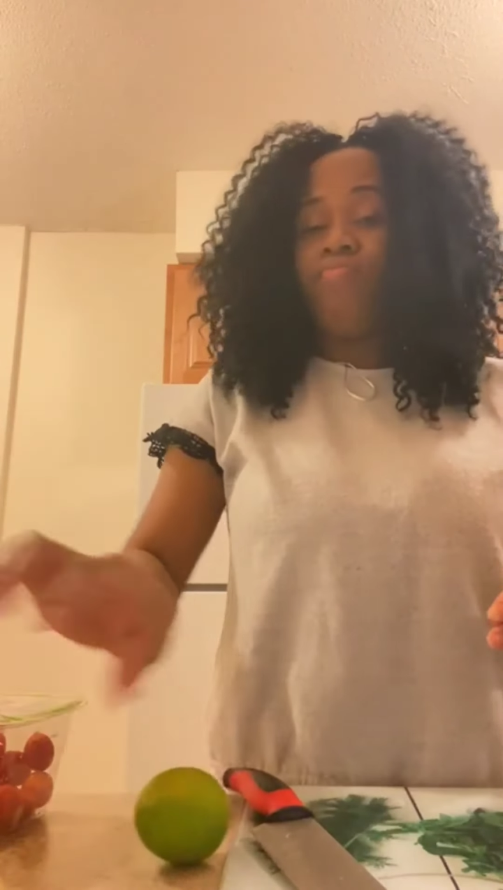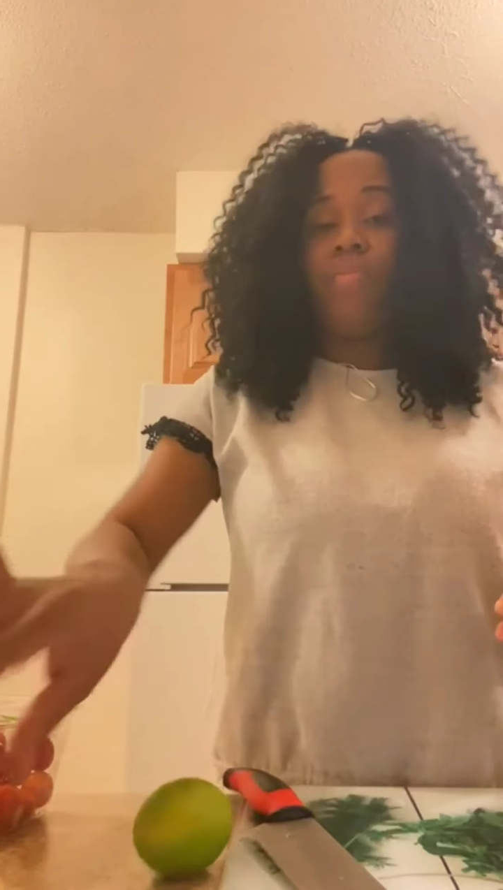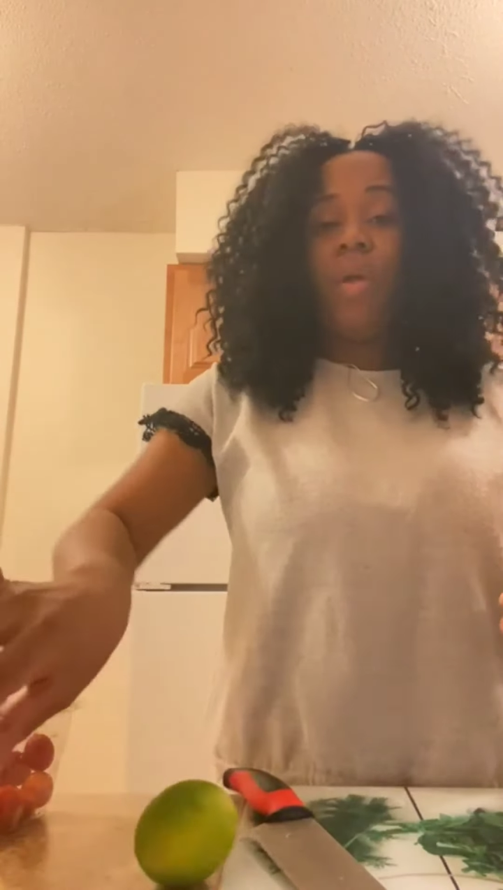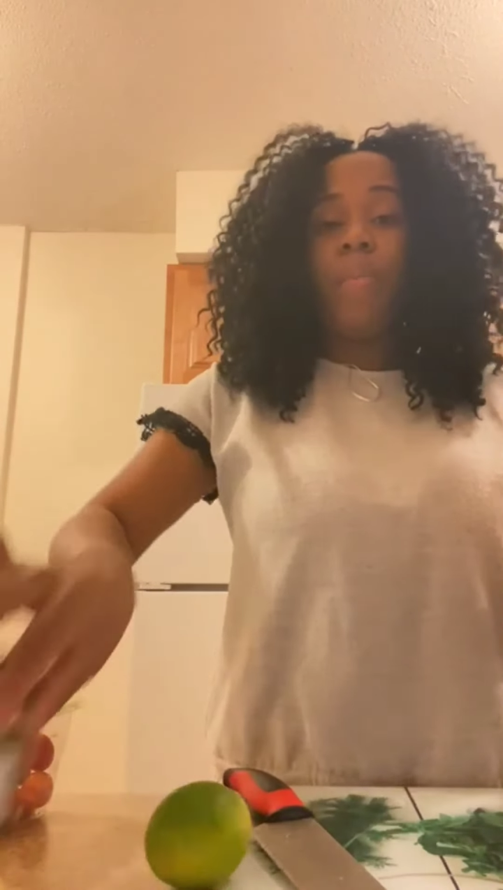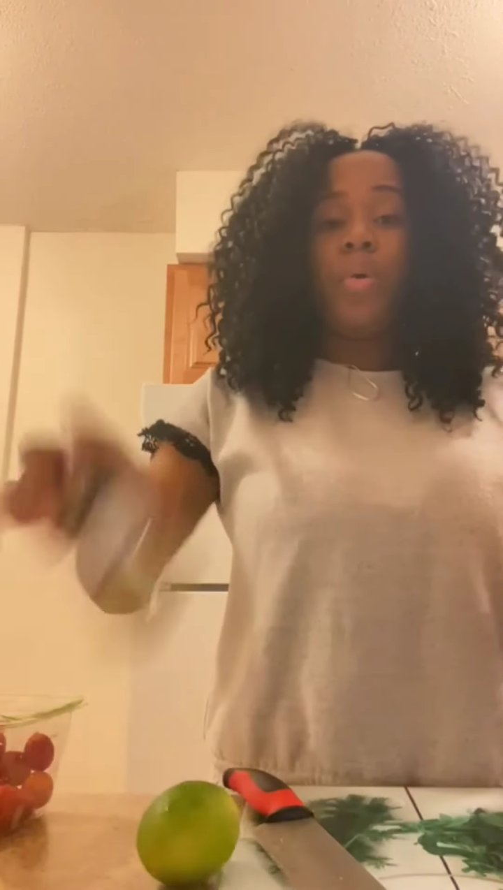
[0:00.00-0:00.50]

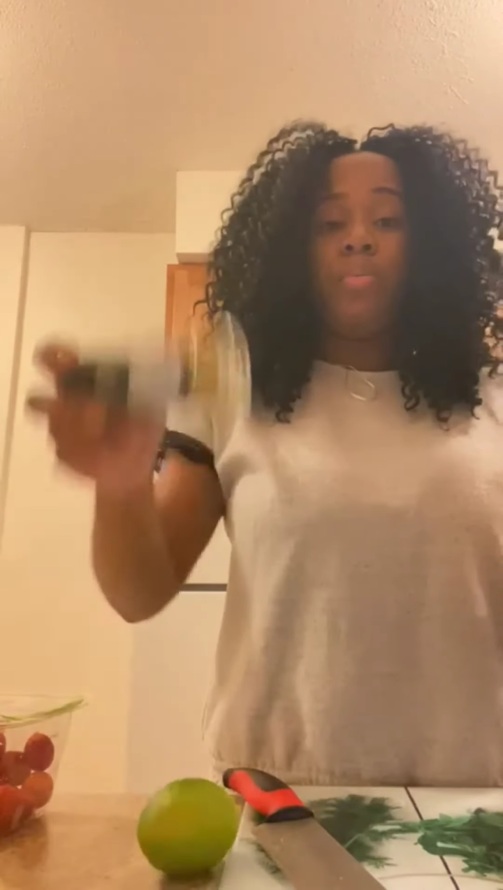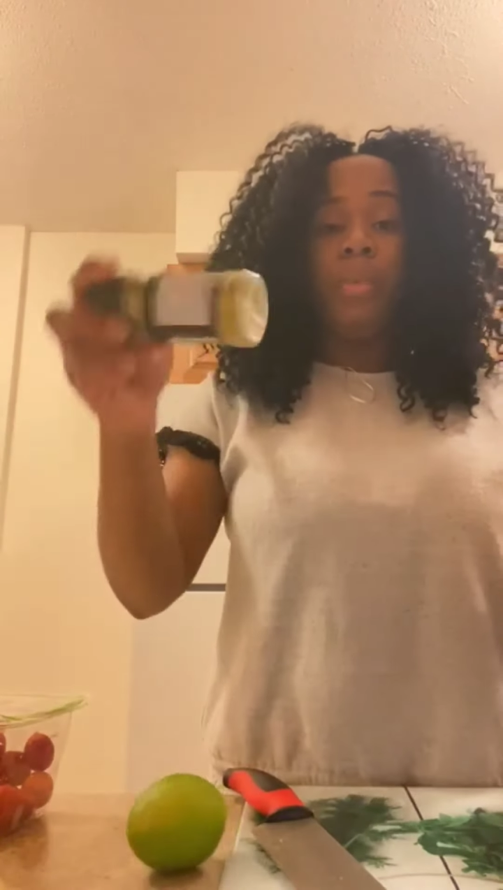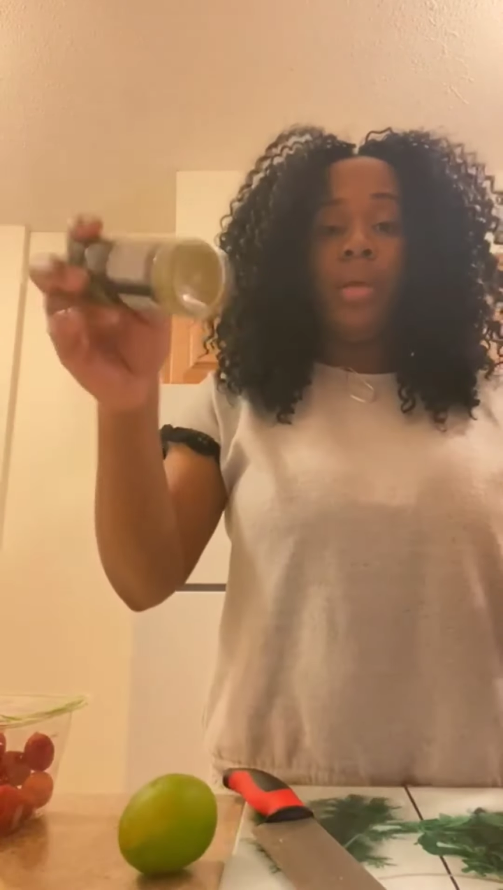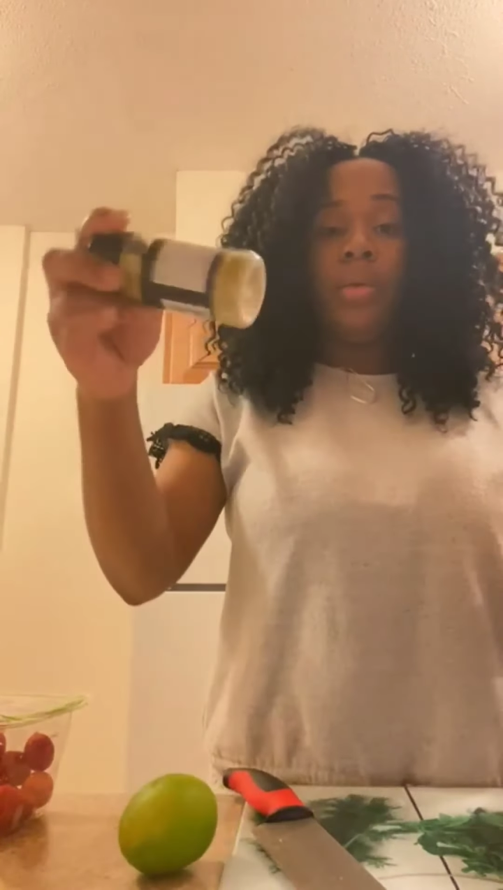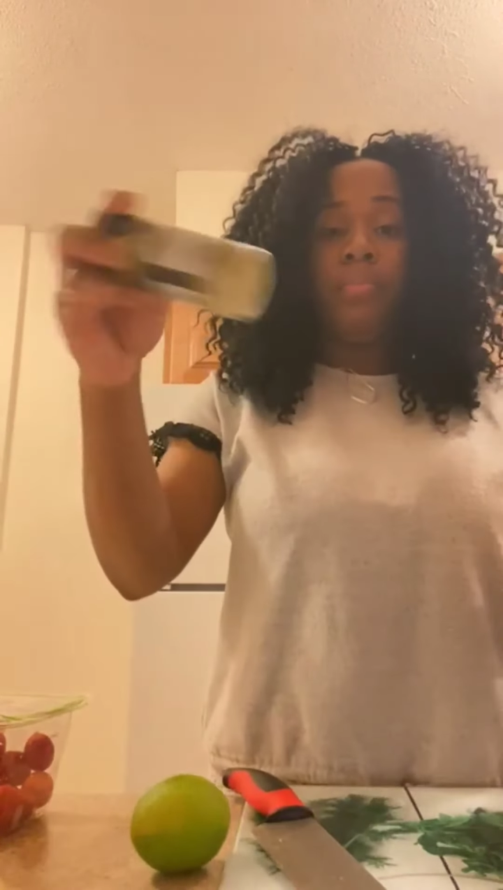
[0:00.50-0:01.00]
going to put my